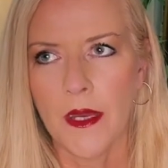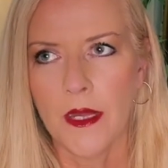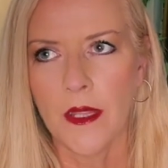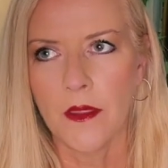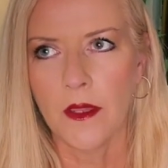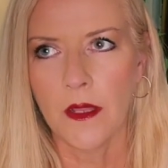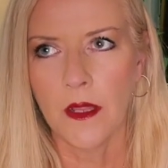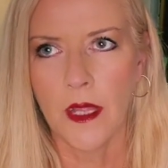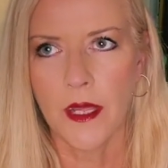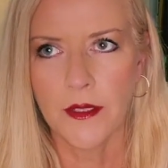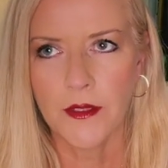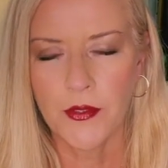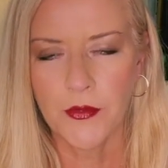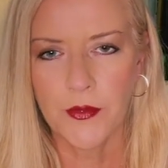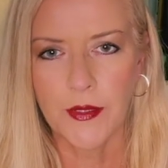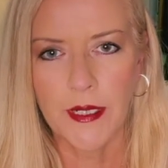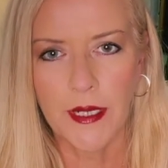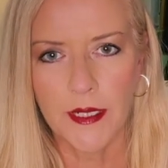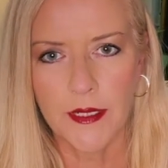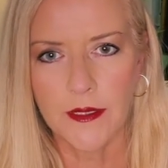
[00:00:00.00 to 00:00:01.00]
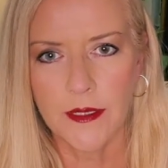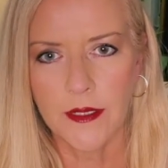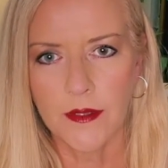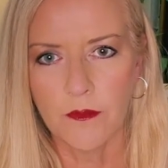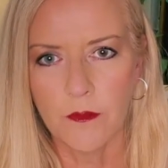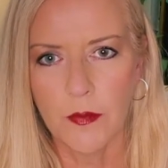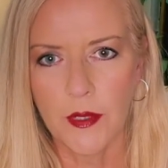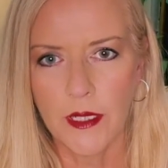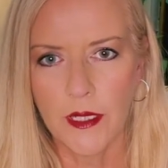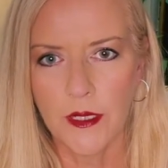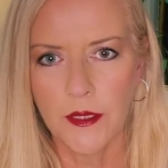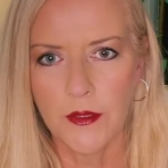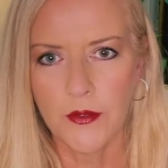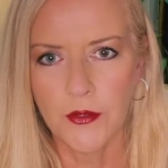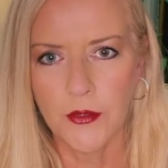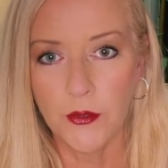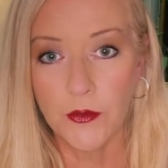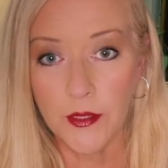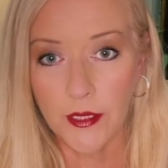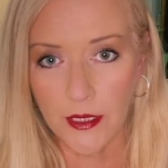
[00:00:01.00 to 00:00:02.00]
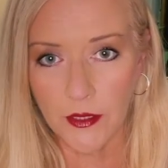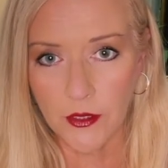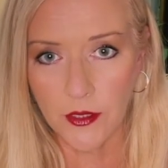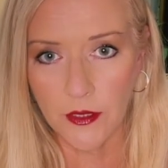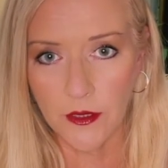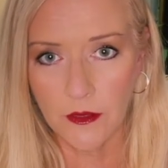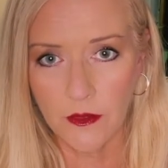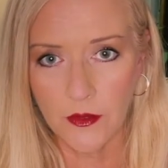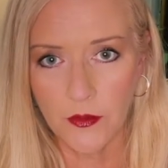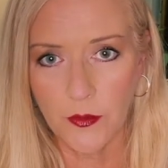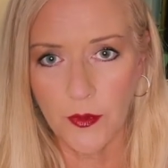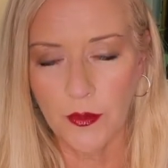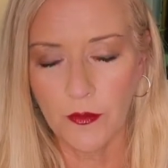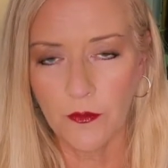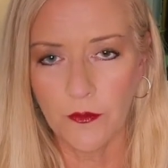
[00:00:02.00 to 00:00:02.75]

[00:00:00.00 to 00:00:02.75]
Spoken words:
The last 3 days have been 2 sessions with